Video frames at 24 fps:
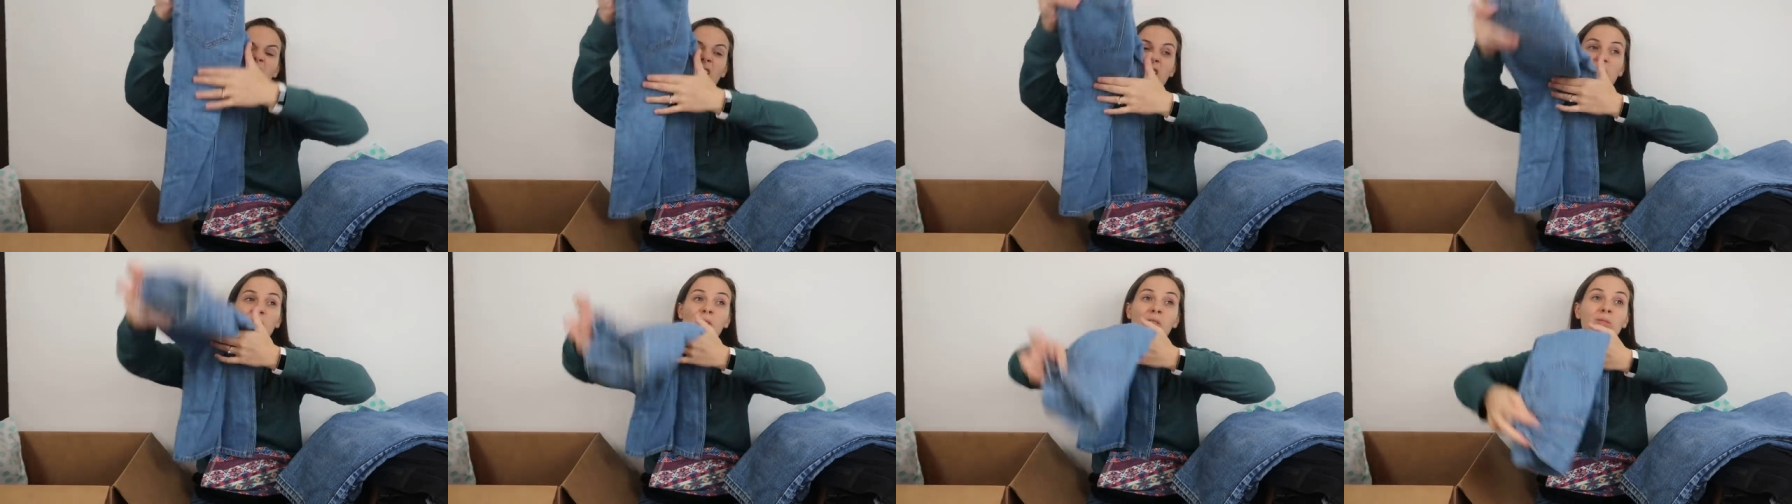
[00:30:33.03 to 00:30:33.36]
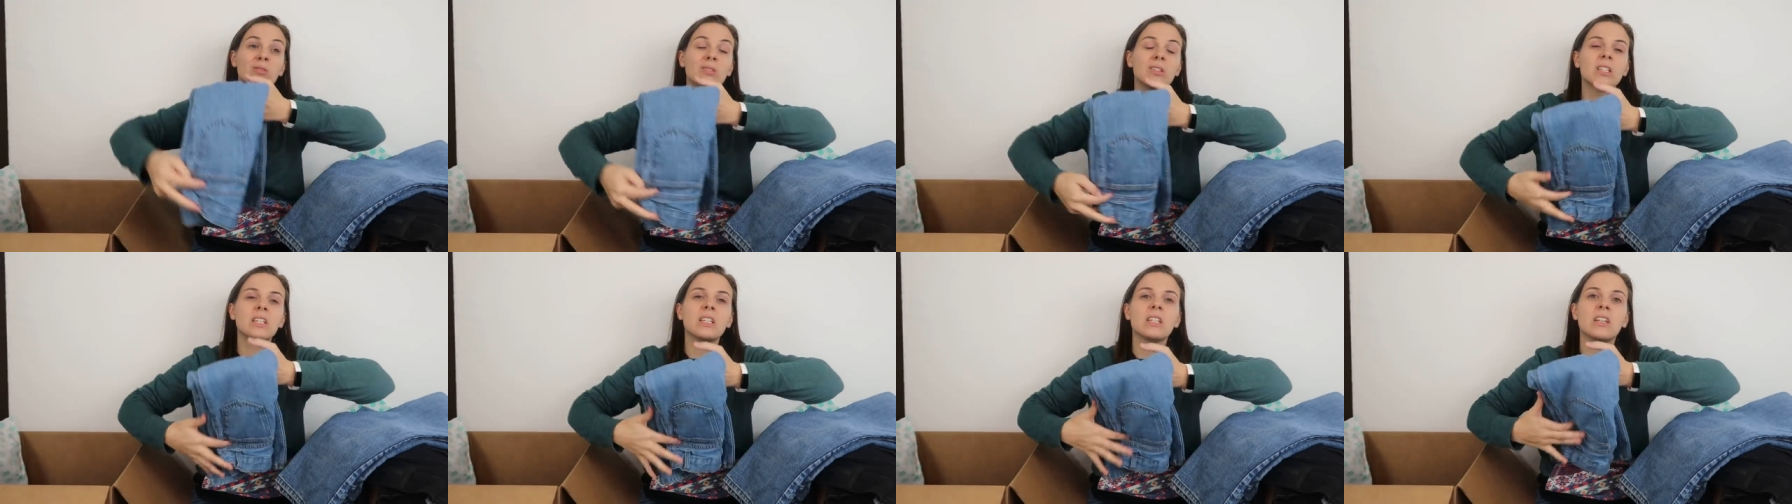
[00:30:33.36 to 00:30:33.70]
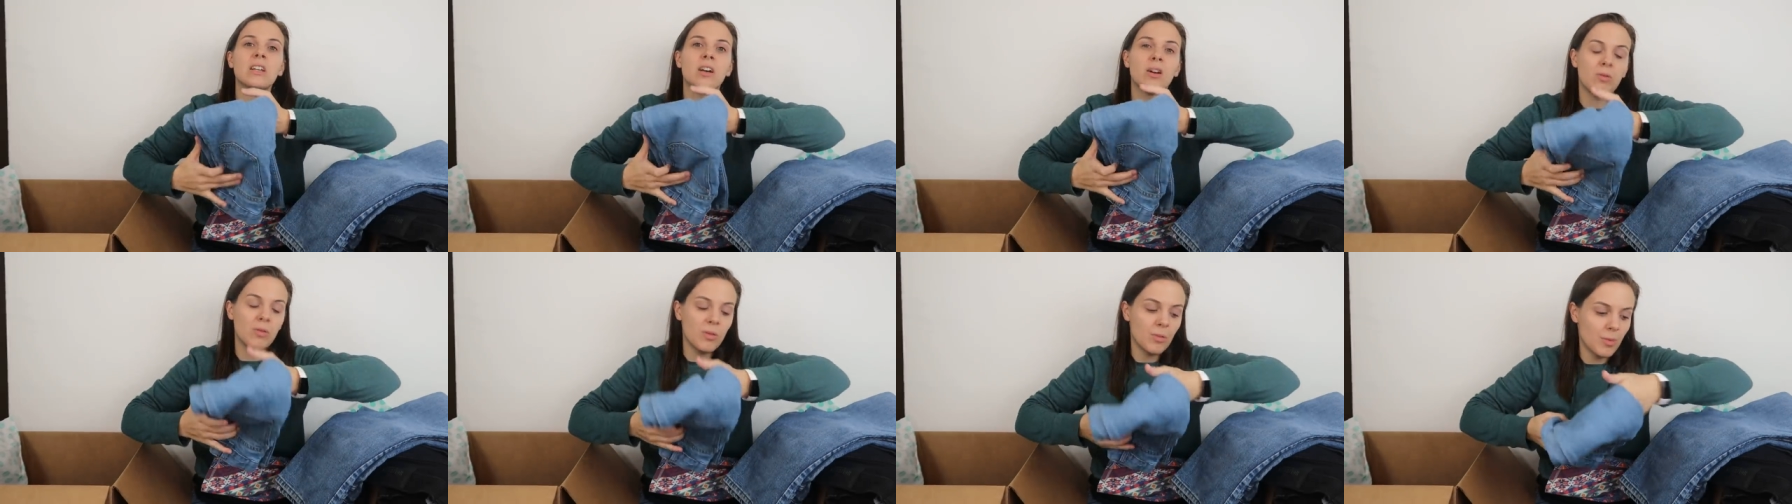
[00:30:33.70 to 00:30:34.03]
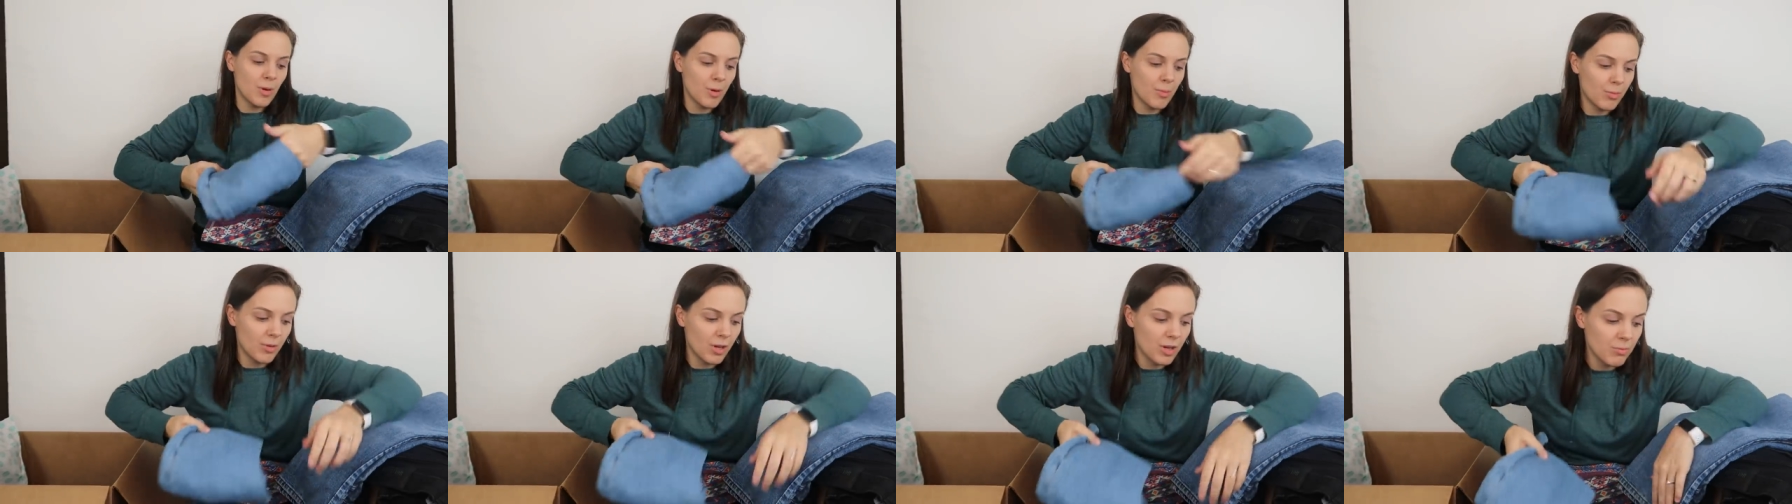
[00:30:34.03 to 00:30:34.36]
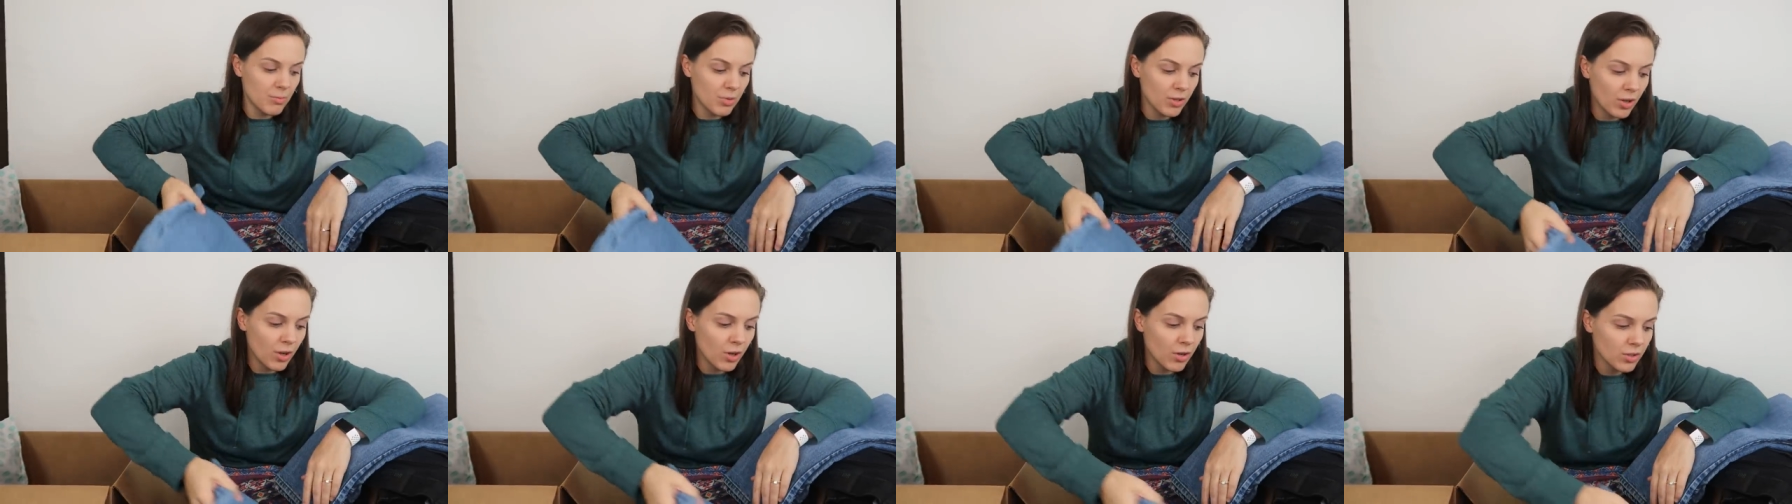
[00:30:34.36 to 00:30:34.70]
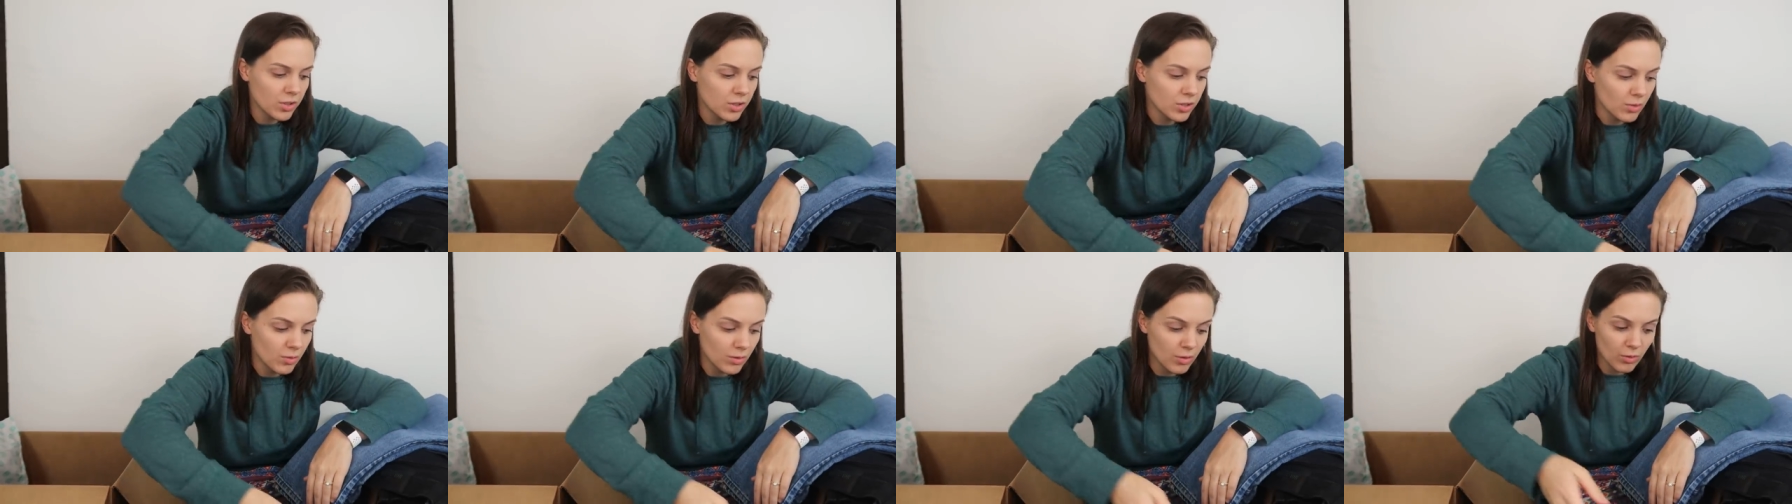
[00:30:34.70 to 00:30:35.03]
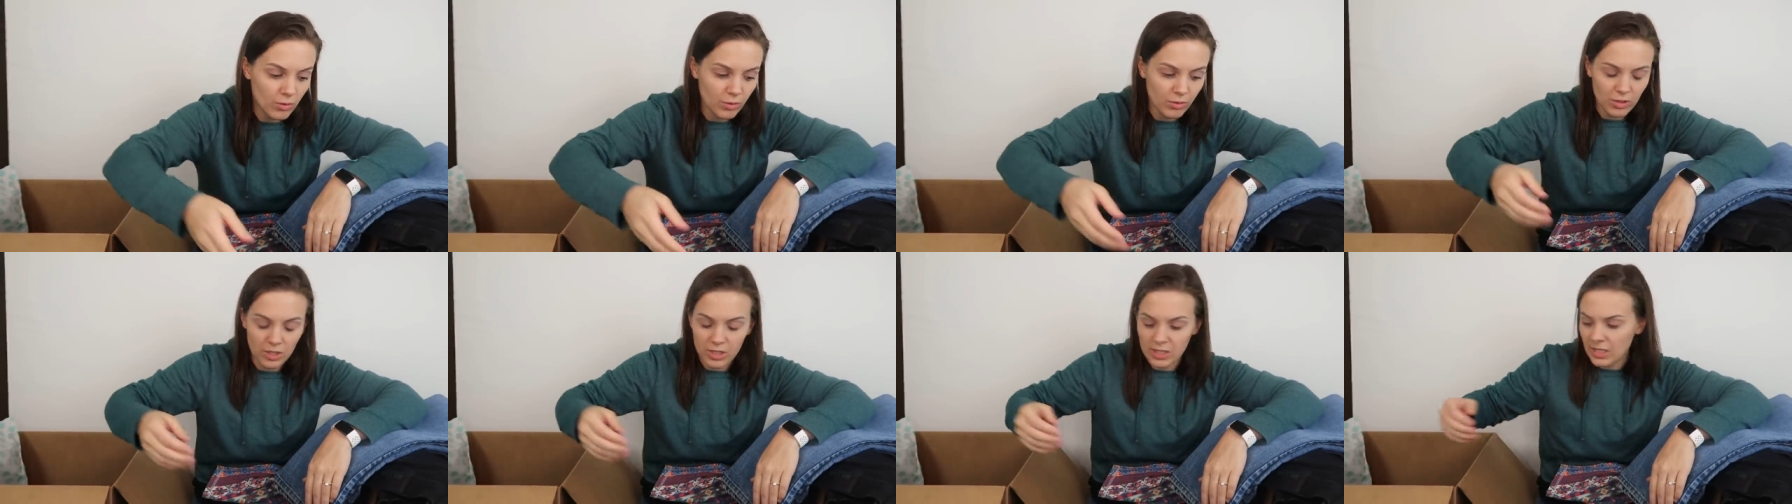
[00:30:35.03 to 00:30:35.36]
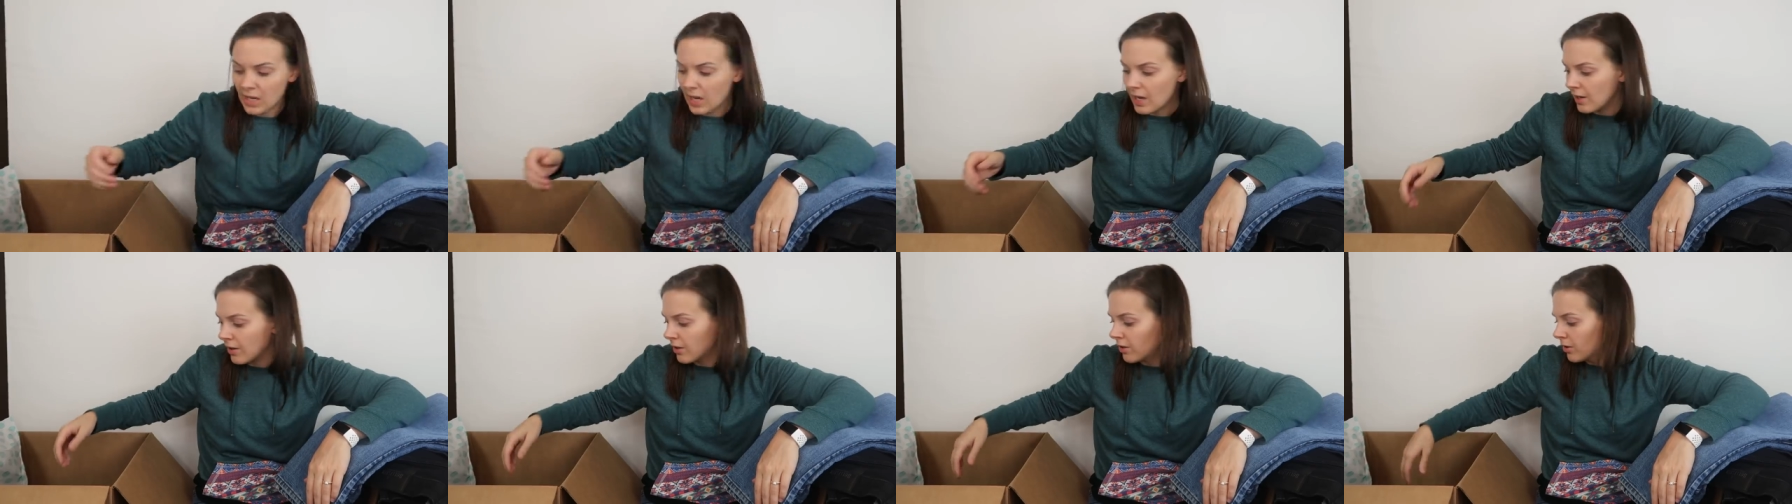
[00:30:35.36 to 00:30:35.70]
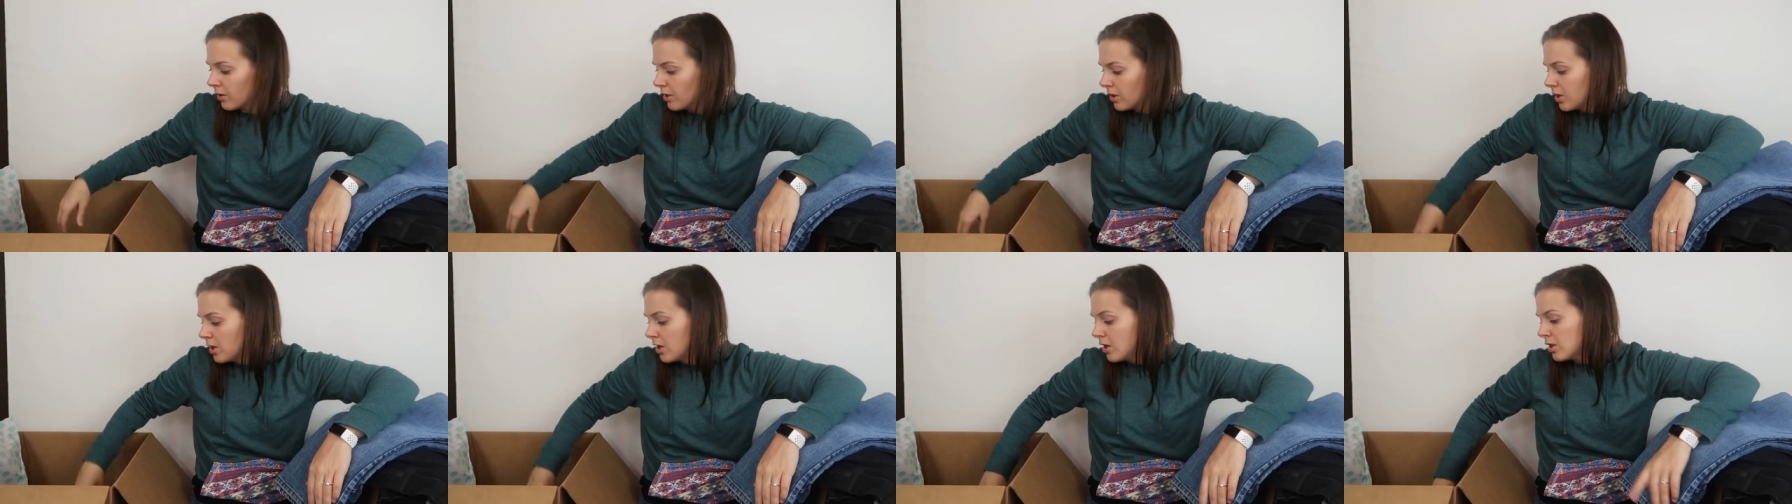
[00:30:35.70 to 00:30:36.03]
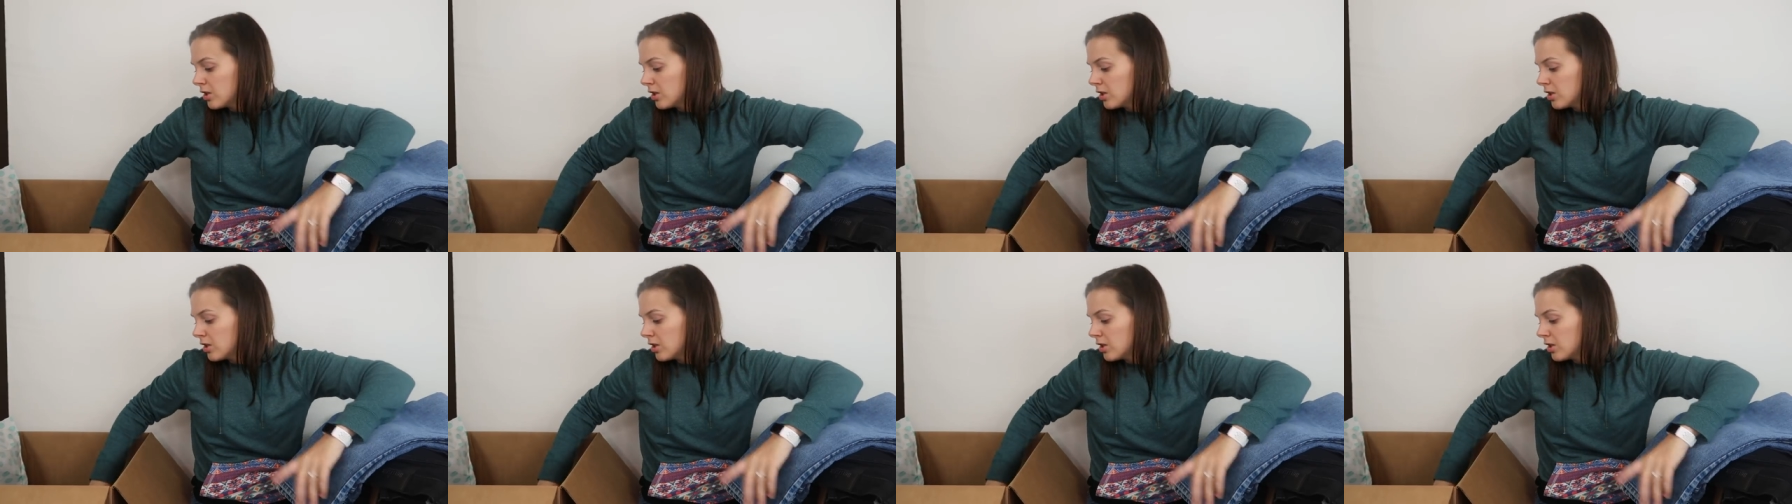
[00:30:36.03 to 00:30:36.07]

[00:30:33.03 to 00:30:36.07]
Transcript: not only a Walmart brand, but also an older style.